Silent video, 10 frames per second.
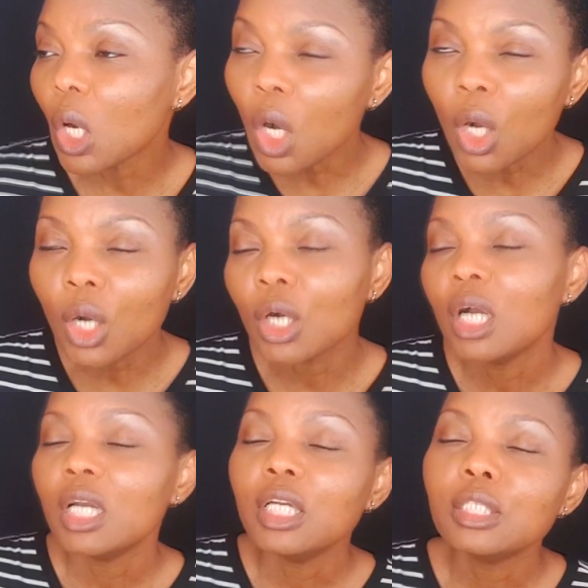Oh,
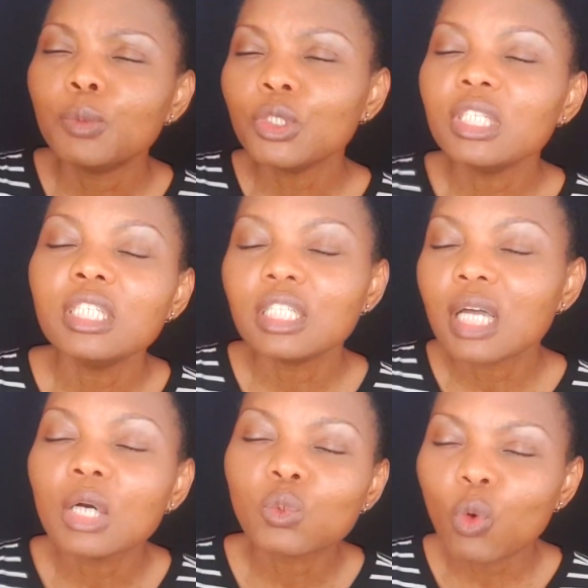he's building his
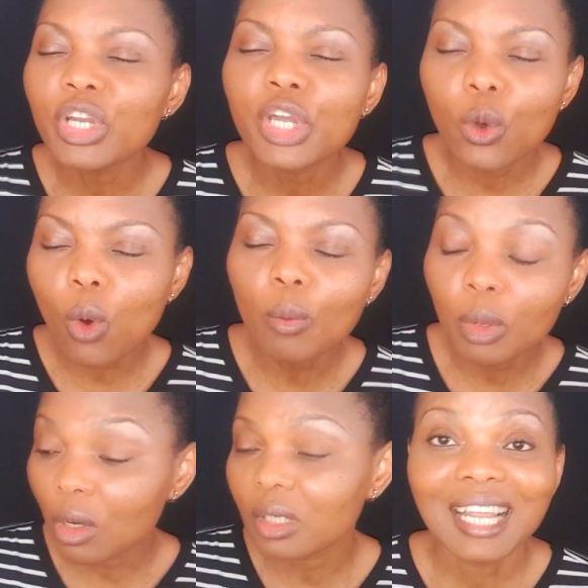house 1 year, 1
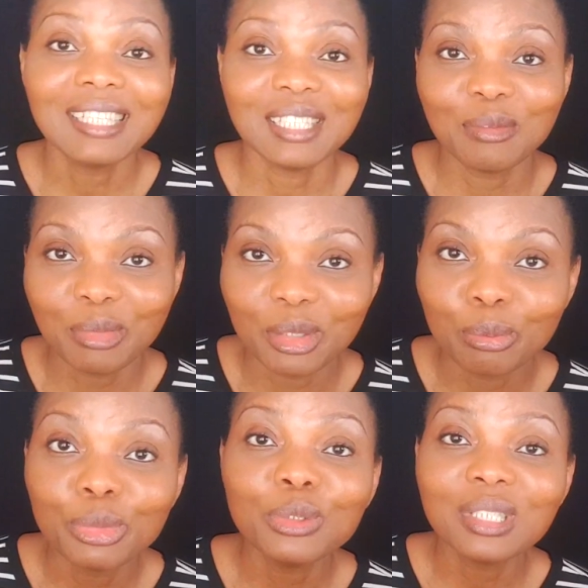block. Let it be.
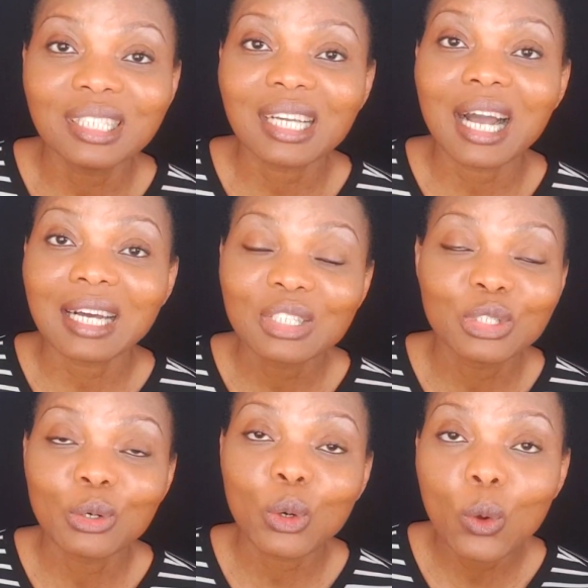Build it at
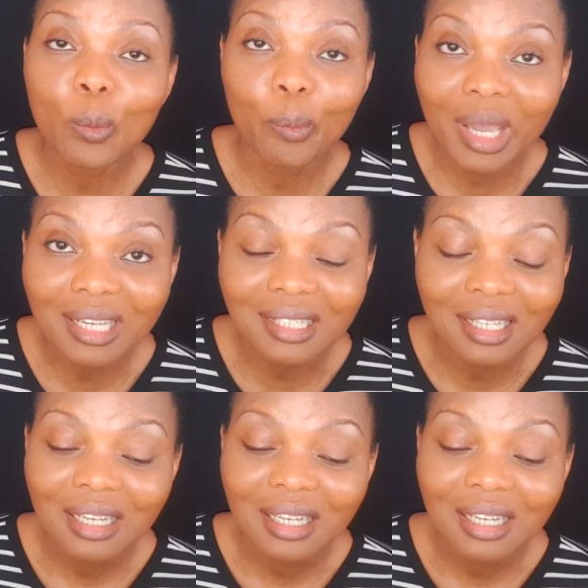your own pace.